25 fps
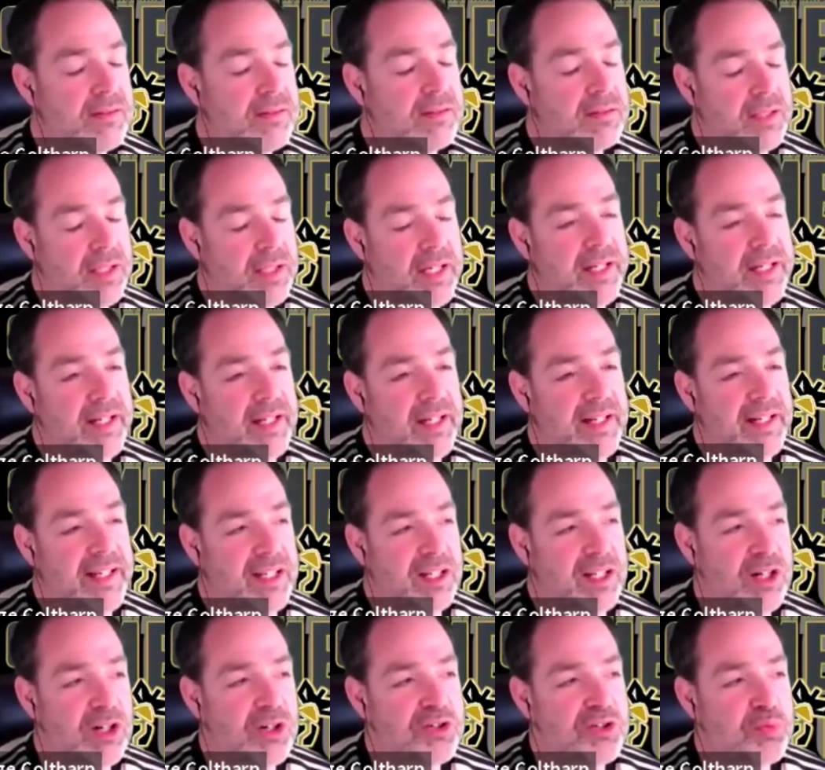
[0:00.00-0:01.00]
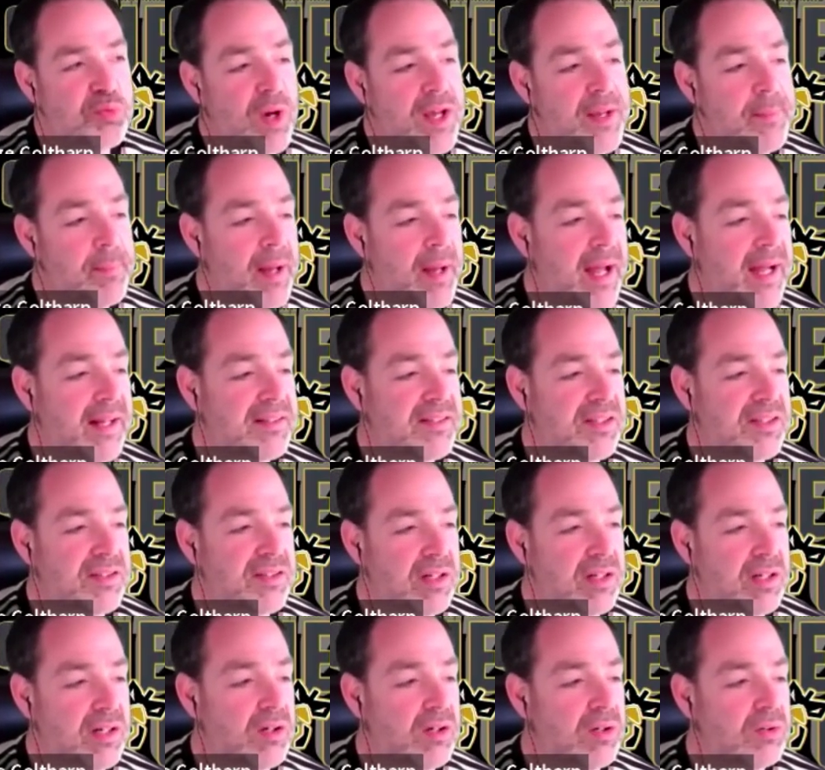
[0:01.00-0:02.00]
And it goes way back to the
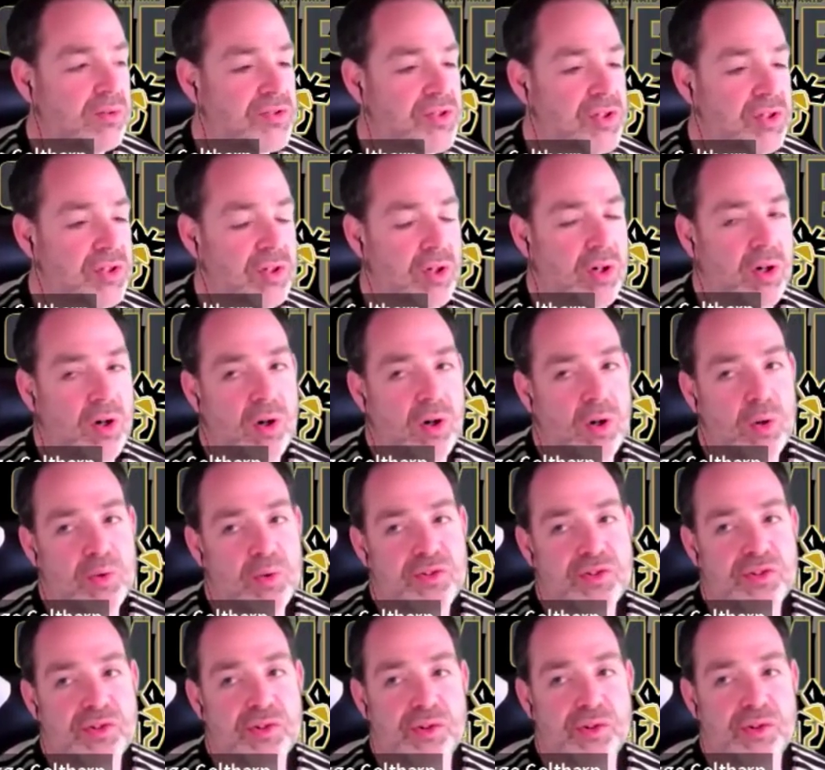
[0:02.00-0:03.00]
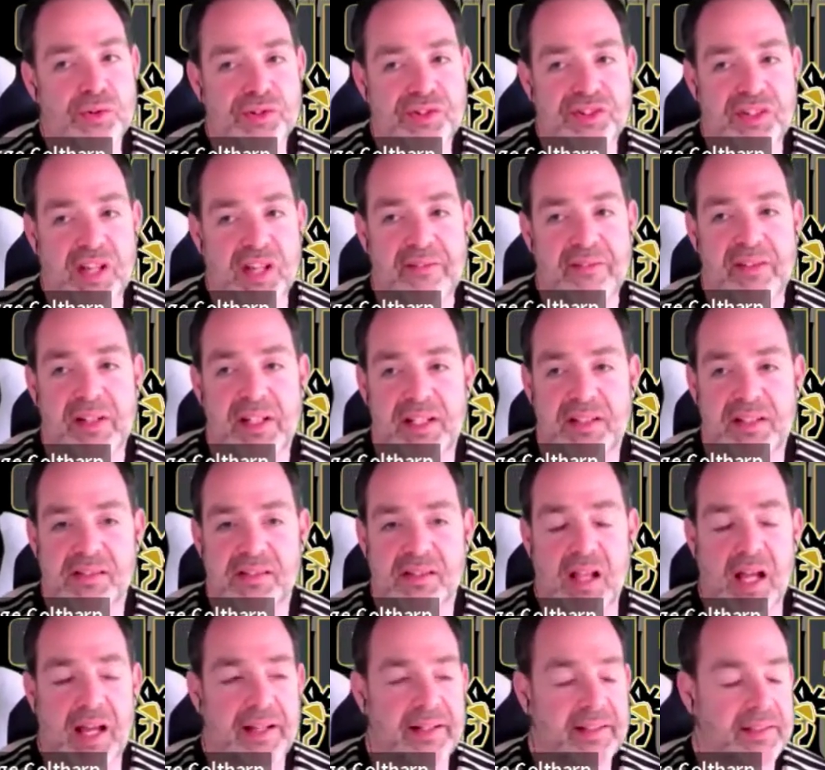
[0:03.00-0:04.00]
old school 70s,
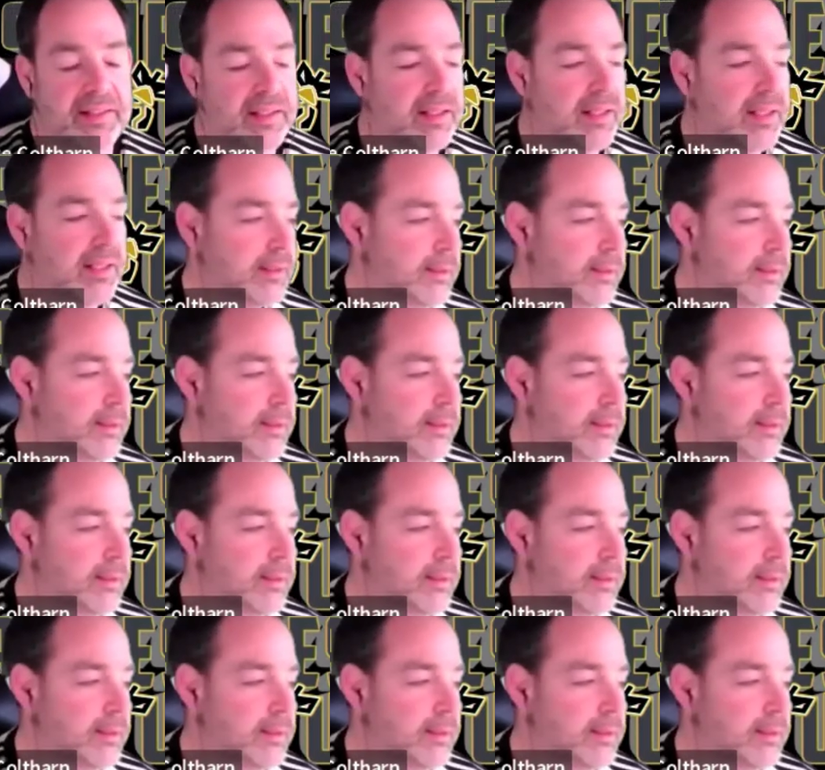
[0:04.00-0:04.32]
like them